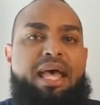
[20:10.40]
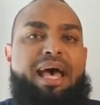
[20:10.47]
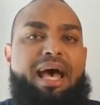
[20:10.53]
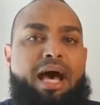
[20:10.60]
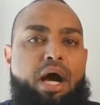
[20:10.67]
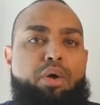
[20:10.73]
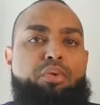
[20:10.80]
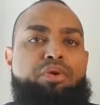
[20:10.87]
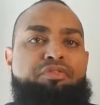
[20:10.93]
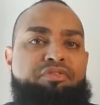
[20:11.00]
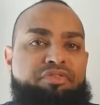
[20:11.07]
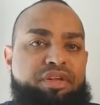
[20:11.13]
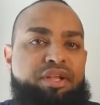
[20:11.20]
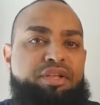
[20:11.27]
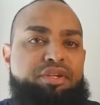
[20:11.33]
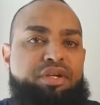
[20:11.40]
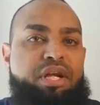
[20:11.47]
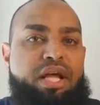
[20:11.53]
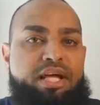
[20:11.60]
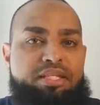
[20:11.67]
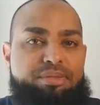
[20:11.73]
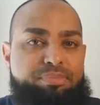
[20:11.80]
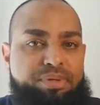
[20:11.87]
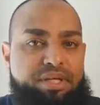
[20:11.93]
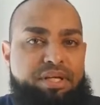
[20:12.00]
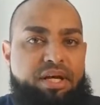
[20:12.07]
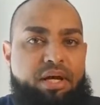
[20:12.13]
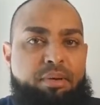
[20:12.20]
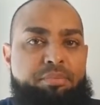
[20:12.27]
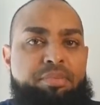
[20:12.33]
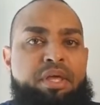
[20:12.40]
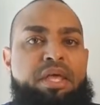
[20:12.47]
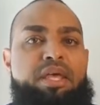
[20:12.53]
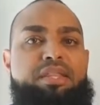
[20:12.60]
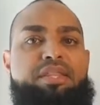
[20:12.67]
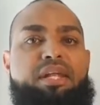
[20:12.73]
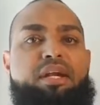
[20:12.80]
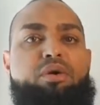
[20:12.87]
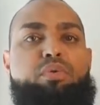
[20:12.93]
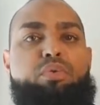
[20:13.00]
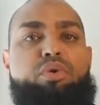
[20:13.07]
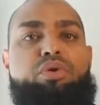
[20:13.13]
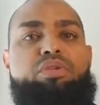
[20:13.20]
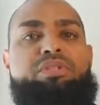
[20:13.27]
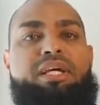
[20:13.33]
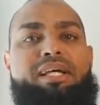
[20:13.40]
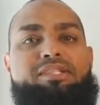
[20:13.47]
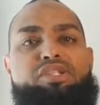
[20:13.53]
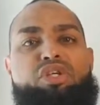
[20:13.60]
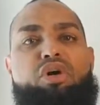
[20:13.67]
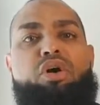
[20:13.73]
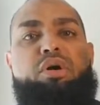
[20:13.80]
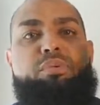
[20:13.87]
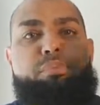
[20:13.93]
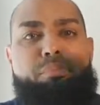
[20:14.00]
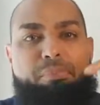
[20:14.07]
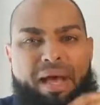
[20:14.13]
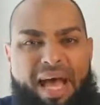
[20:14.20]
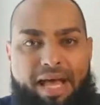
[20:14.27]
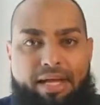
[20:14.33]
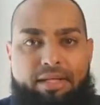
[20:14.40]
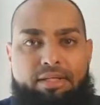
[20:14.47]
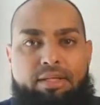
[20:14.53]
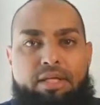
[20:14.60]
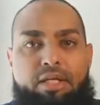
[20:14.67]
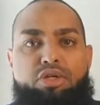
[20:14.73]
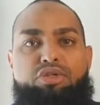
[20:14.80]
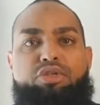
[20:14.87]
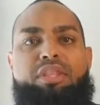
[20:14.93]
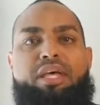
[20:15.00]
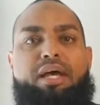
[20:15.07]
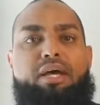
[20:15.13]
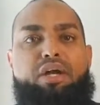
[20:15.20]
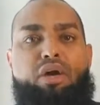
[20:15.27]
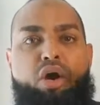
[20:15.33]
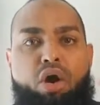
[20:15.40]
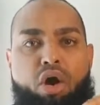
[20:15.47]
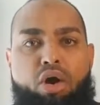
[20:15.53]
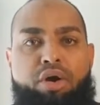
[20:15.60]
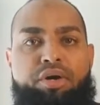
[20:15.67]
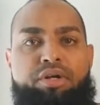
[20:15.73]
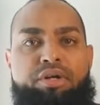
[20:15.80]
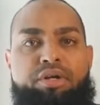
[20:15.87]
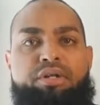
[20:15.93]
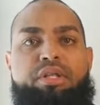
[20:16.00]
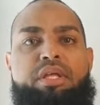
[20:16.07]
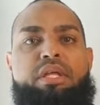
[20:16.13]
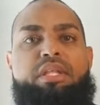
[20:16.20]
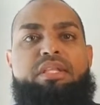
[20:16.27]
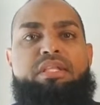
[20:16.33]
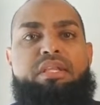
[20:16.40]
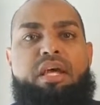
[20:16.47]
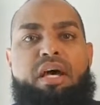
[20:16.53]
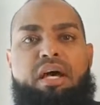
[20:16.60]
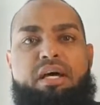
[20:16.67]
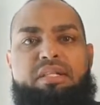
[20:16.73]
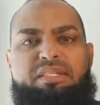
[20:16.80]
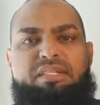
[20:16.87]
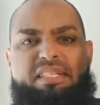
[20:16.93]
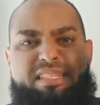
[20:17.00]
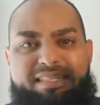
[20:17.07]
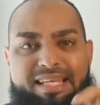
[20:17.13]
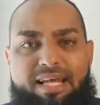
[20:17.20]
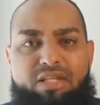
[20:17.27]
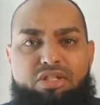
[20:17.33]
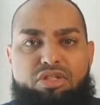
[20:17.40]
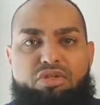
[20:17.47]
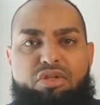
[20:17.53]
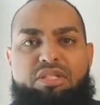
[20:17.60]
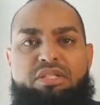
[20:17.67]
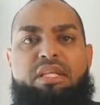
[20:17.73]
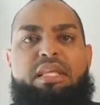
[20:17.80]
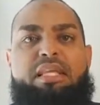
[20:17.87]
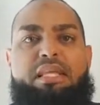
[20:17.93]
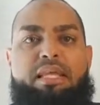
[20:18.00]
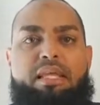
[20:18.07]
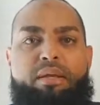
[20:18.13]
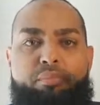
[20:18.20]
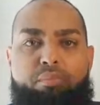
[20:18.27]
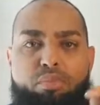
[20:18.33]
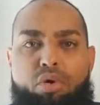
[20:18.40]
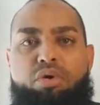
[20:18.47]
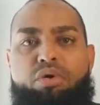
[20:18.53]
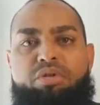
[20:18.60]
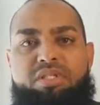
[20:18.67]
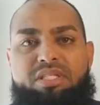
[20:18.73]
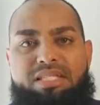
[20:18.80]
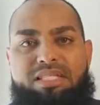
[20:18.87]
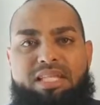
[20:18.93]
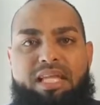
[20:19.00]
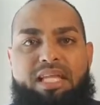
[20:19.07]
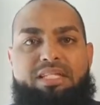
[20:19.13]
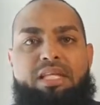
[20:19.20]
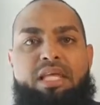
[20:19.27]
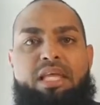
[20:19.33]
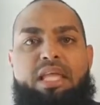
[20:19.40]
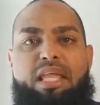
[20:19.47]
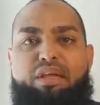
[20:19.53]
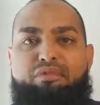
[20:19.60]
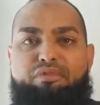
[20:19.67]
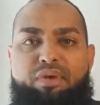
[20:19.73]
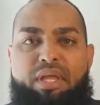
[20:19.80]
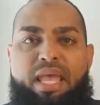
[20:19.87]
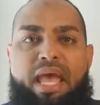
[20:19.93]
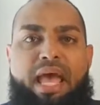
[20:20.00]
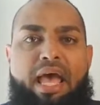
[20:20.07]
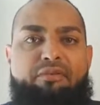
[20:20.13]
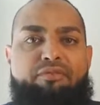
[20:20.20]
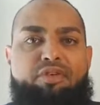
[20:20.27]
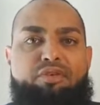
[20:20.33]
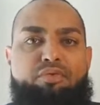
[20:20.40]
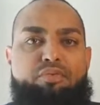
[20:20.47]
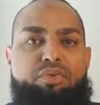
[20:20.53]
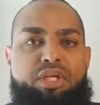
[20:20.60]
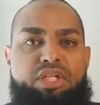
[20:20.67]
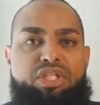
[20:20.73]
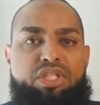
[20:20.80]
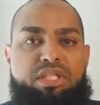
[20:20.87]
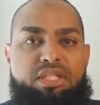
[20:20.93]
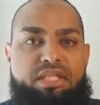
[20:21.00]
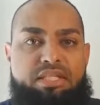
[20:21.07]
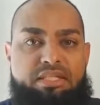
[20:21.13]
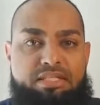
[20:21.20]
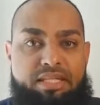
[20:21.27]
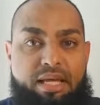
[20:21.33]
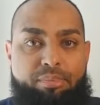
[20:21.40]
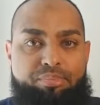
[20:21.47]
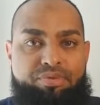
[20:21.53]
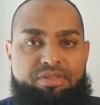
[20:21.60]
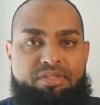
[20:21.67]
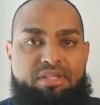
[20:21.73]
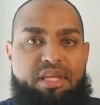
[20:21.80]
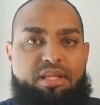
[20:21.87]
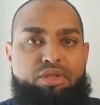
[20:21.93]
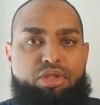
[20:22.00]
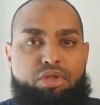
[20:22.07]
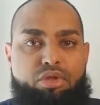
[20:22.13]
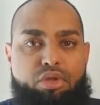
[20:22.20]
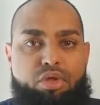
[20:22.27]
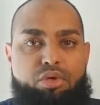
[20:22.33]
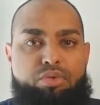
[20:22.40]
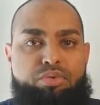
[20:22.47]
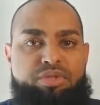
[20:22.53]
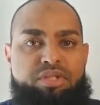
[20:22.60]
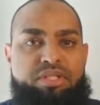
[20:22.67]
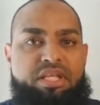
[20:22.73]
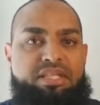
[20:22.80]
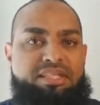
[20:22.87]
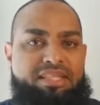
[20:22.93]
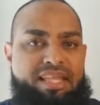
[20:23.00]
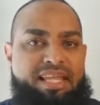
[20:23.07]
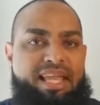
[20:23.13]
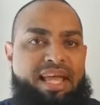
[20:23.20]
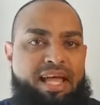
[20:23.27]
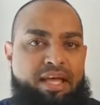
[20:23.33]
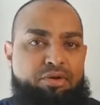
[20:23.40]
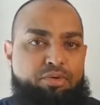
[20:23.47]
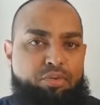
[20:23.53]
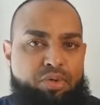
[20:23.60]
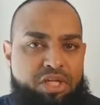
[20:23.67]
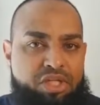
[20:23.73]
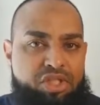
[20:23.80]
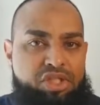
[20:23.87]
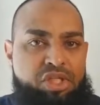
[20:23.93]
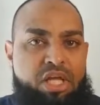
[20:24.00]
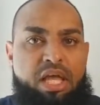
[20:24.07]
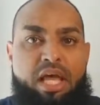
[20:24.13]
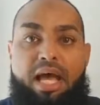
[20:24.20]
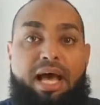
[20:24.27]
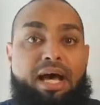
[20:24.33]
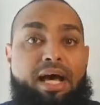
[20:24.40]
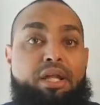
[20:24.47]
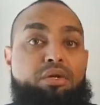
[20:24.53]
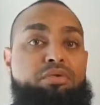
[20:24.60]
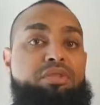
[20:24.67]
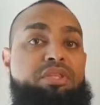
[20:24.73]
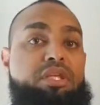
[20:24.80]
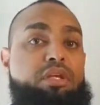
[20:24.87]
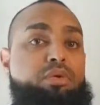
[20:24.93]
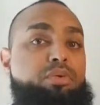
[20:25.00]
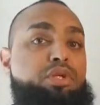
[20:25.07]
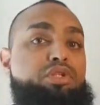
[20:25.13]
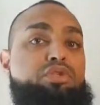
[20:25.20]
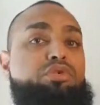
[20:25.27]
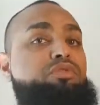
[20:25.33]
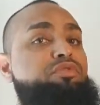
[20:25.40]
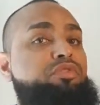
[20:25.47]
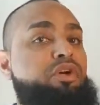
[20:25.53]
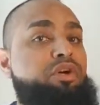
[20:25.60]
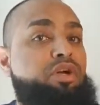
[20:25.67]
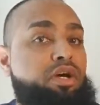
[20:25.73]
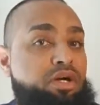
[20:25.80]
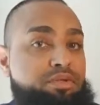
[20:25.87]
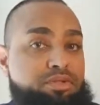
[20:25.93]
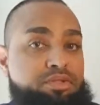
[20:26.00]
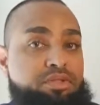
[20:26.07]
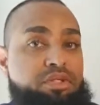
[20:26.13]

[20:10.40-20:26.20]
our failure has become that our world has gone back to that carnal, disastrous, immoral state. If we haven't reached the depths and the lows that they had reached, I don't think we're too far out.